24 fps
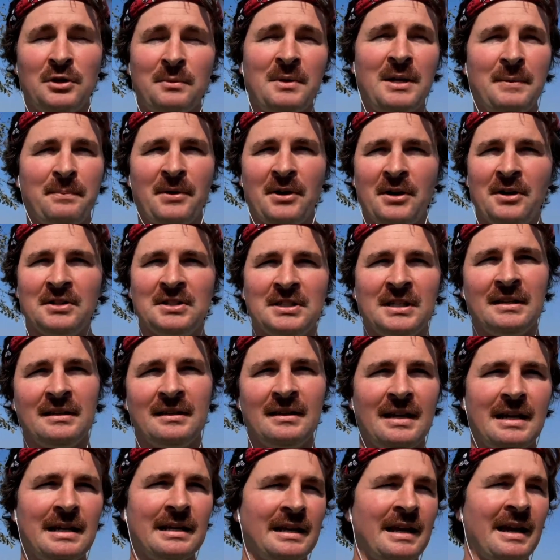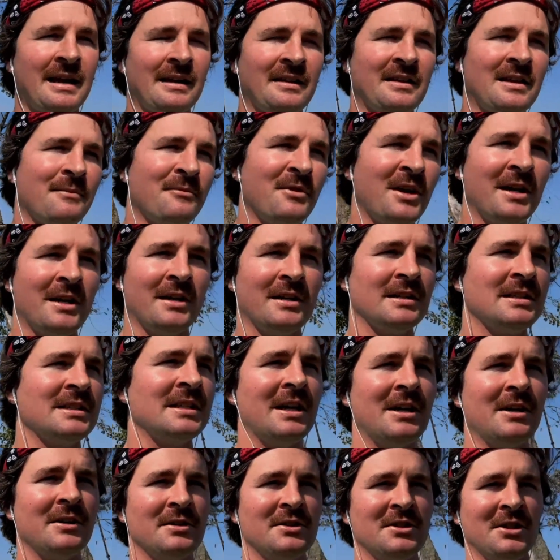birds and getting them ready to
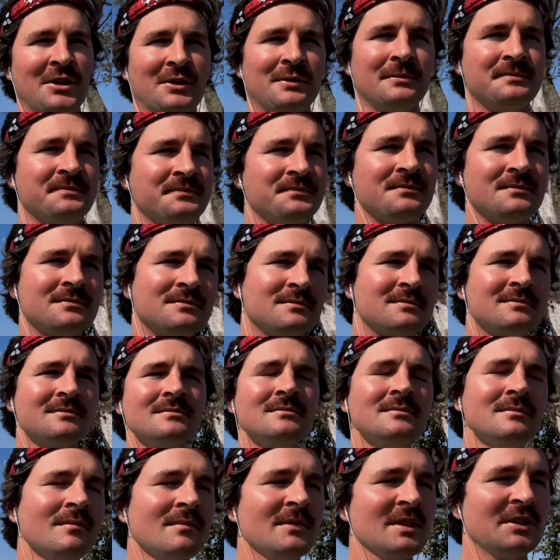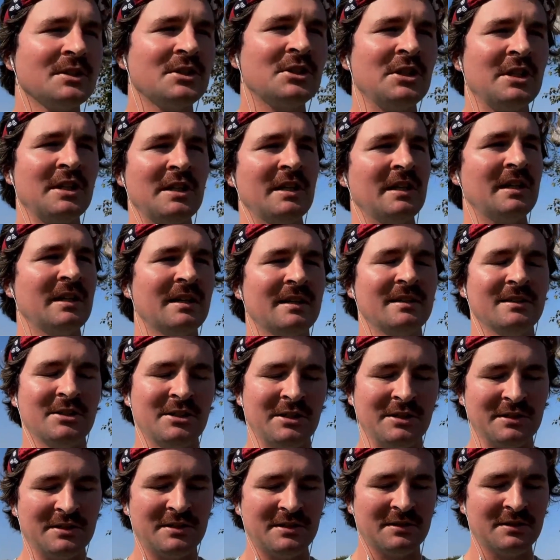sell. So she
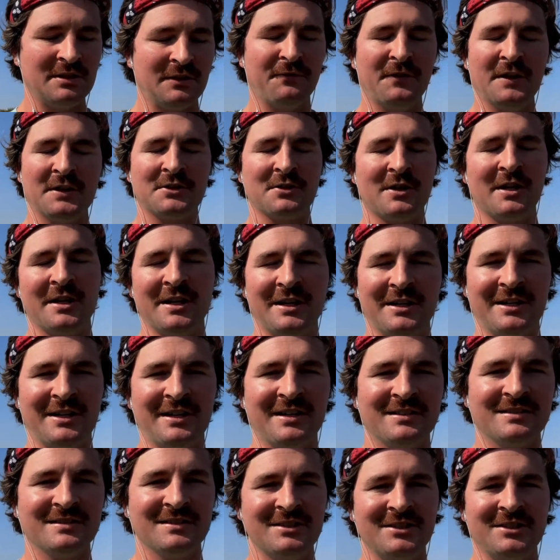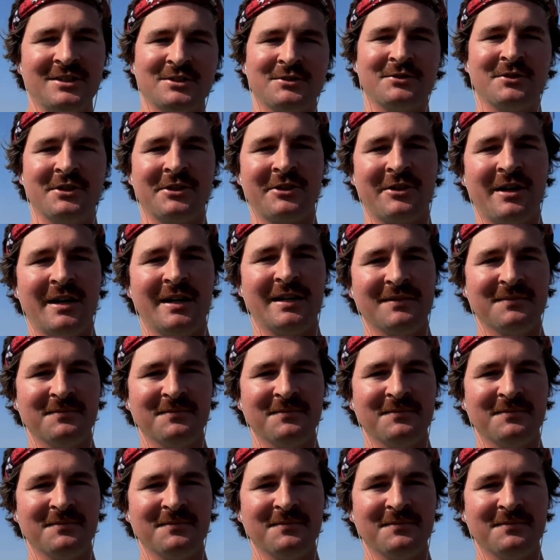fits right in here. She does really great.